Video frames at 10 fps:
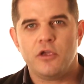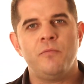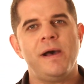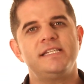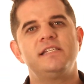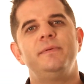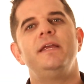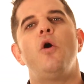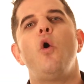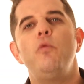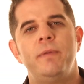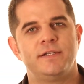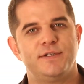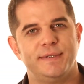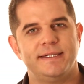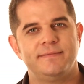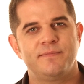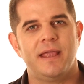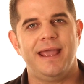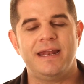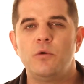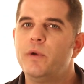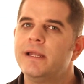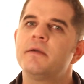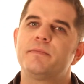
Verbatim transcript: You must be open to it and a willing